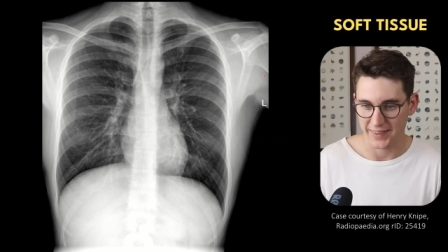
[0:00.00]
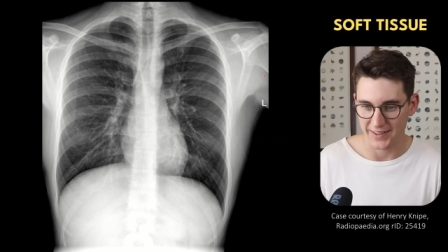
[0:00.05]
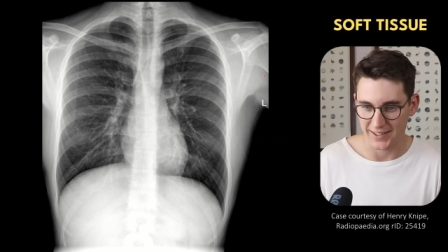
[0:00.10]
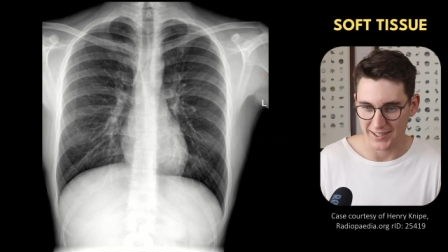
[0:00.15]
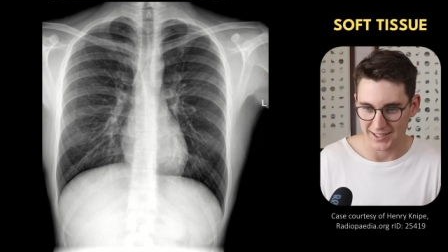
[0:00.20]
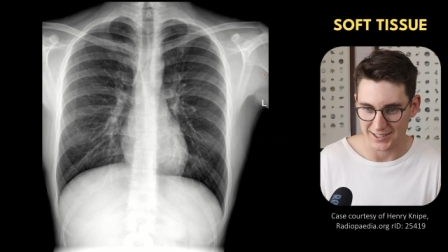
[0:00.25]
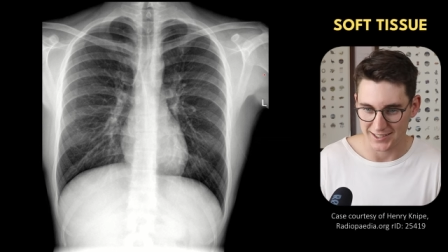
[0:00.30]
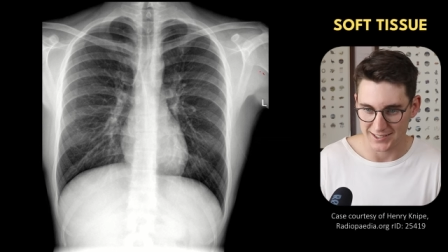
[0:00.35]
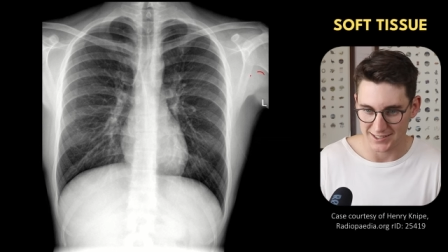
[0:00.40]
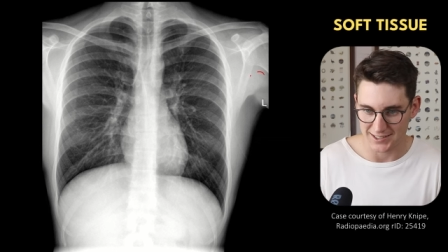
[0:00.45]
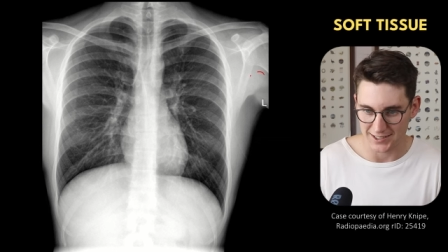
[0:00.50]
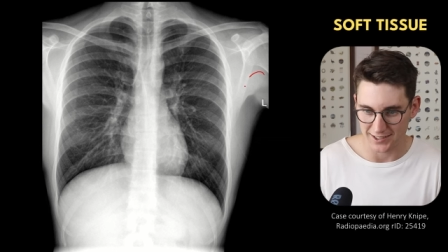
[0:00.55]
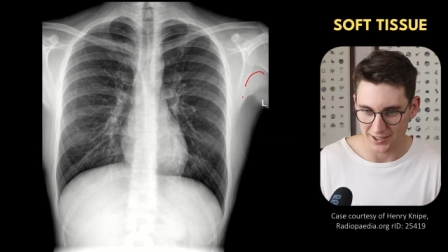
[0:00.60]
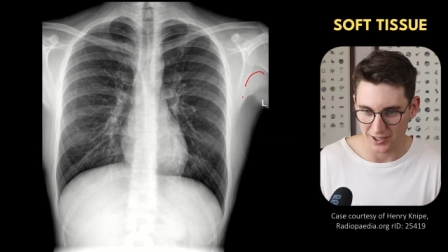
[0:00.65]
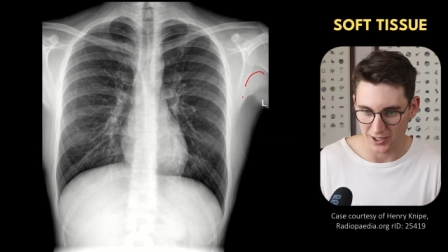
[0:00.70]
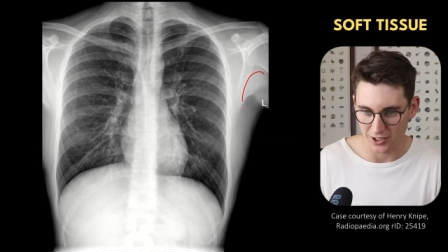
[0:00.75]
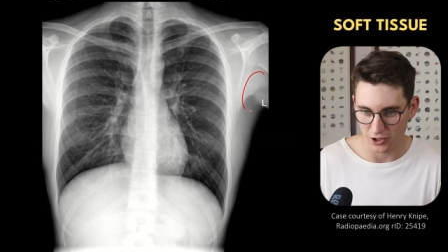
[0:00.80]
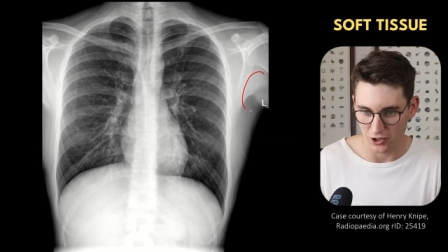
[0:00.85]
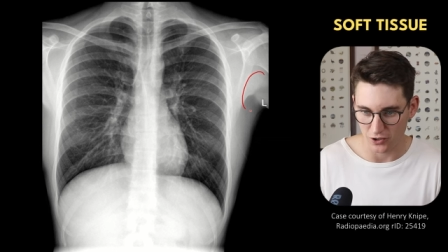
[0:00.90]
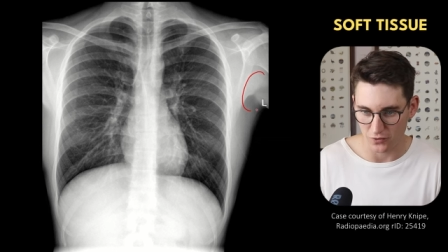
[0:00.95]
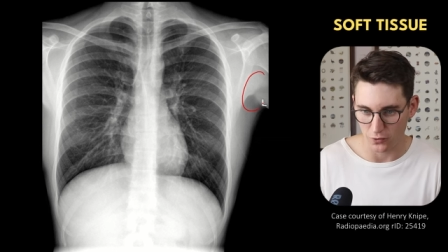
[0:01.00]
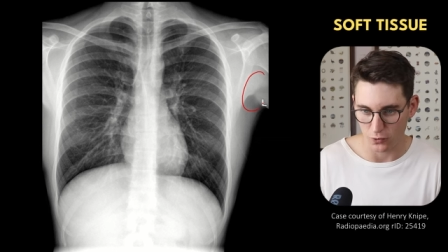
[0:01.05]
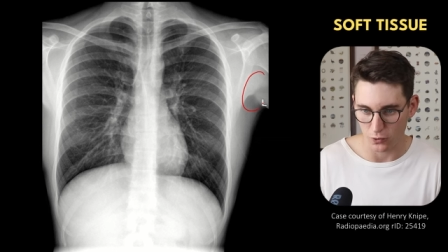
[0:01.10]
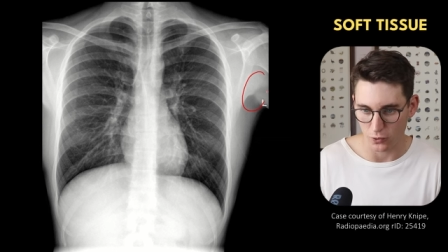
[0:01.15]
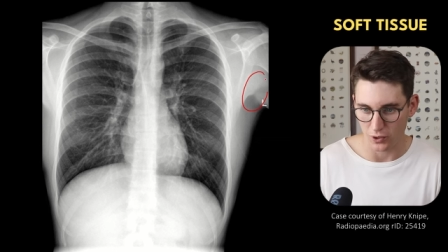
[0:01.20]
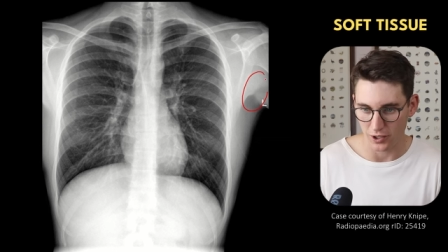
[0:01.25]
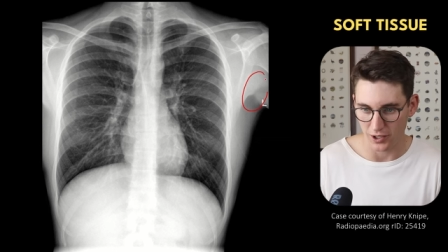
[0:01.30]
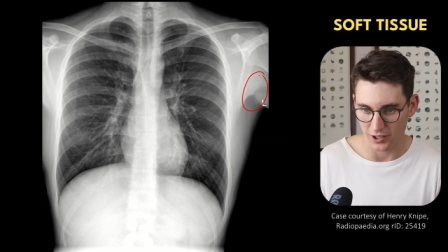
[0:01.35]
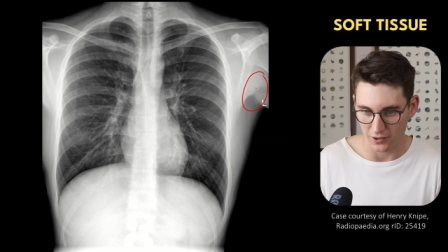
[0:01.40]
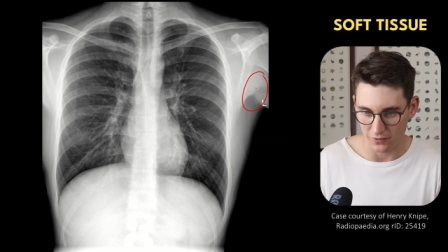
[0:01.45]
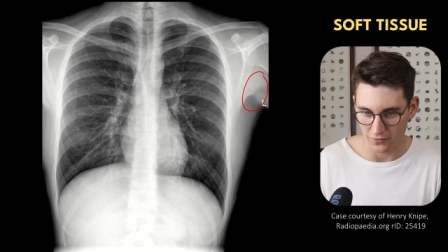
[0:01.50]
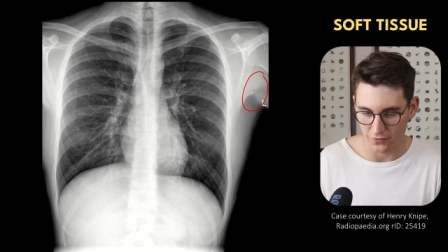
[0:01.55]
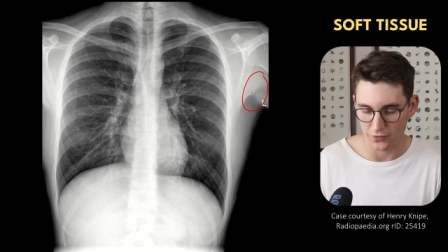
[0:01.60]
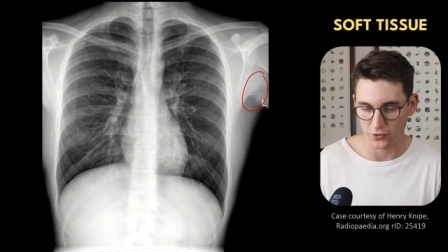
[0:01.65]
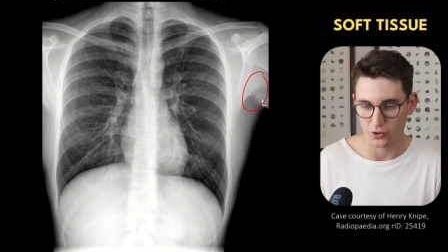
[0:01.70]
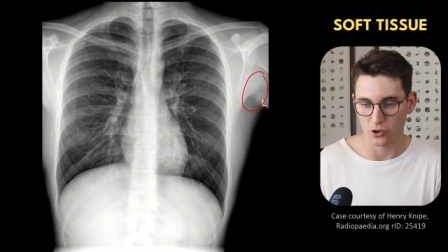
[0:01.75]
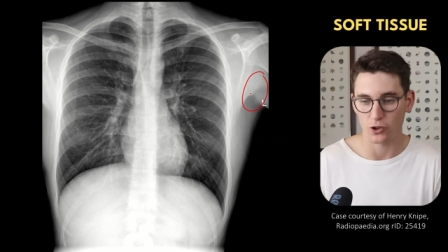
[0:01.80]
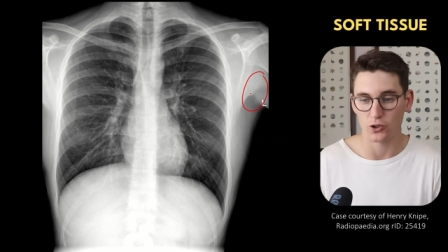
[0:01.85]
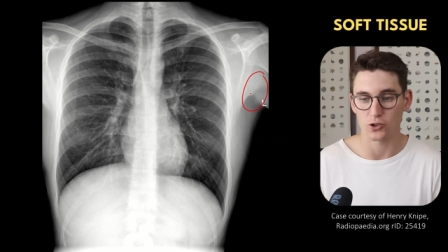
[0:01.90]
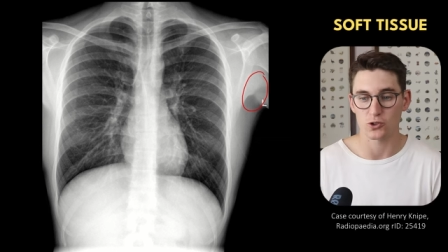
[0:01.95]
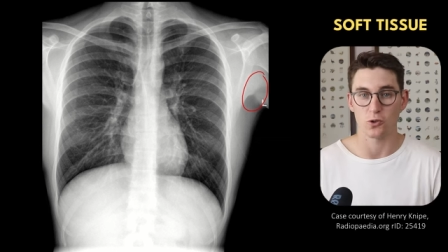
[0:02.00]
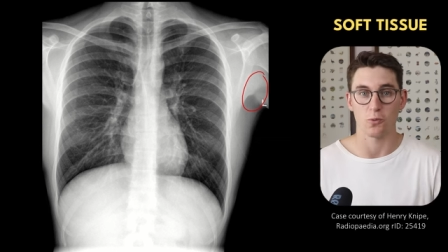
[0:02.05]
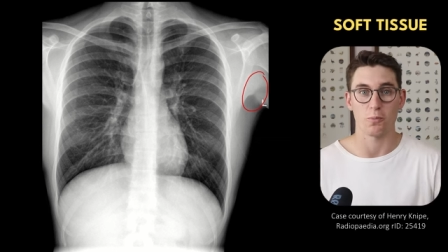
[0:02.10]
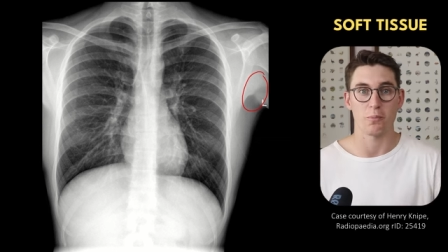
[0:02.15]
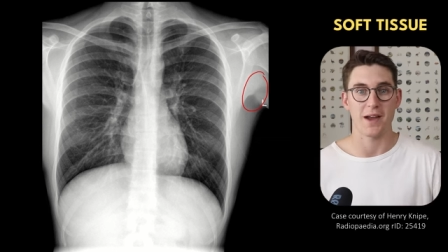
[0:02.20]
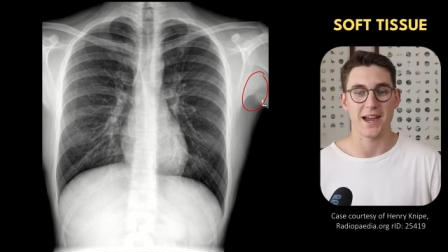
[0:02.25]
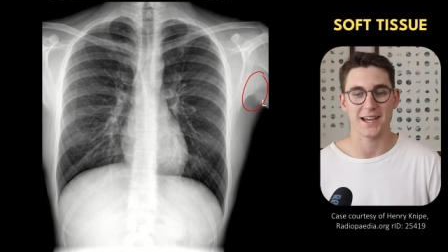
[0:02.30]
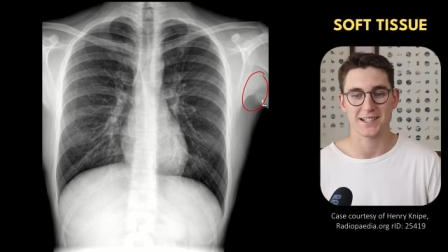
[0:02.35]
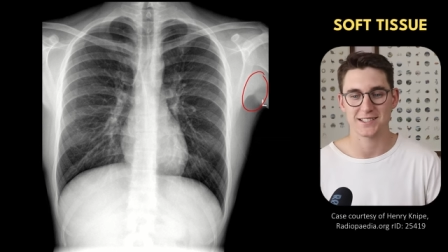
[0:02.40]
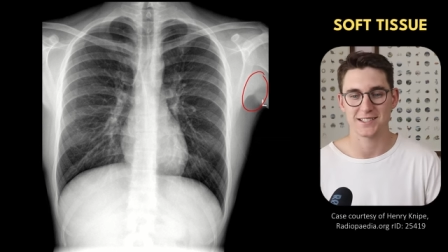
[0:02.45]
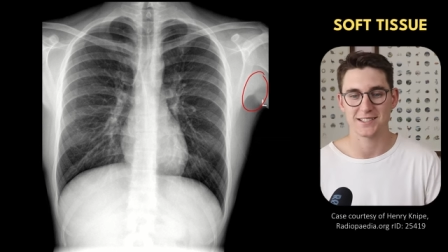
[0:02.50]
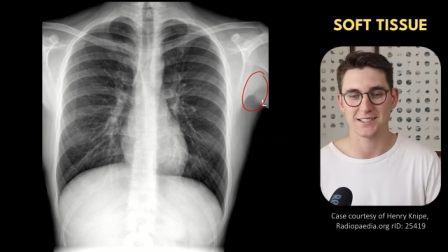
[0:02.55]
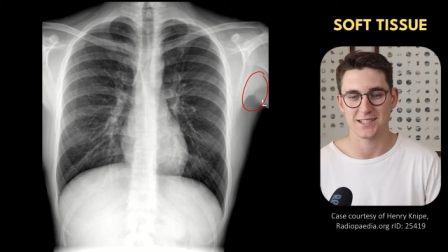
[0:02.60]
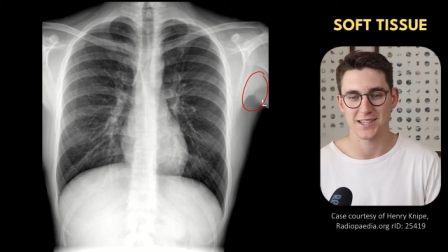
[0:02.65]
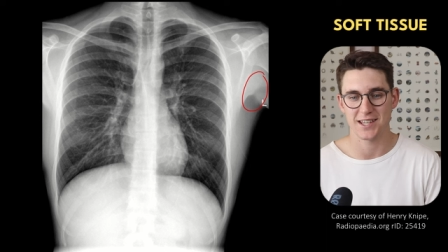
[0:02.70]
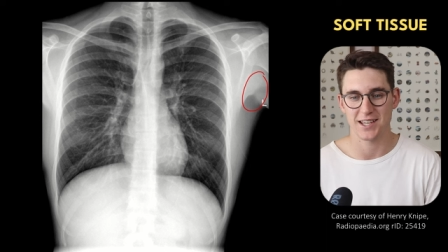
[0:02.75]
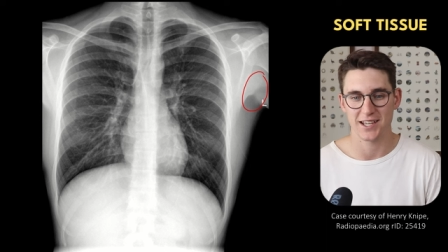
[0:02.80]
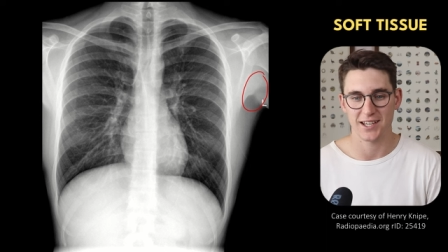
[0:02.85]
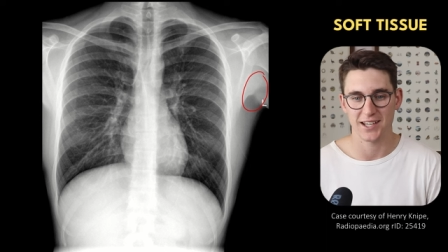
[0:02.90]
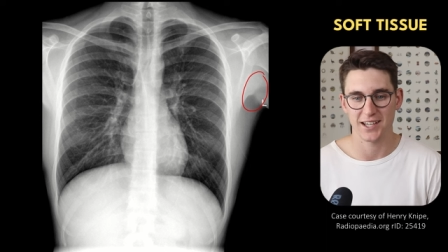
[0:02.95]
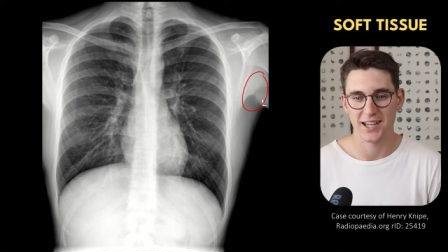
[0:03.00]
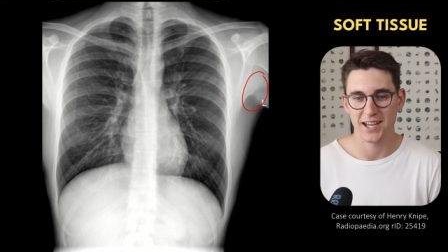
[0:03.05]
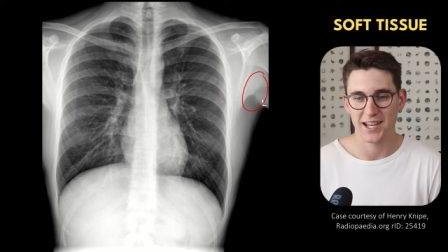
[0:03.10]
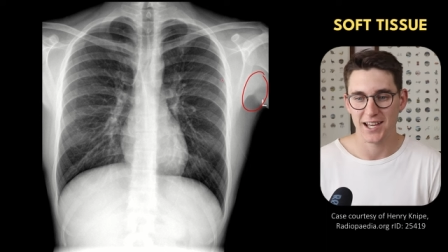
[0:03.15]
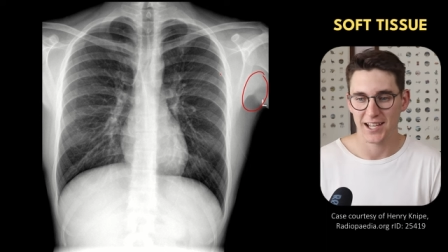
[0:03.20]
the axilla, look for lymph nodes or masses there,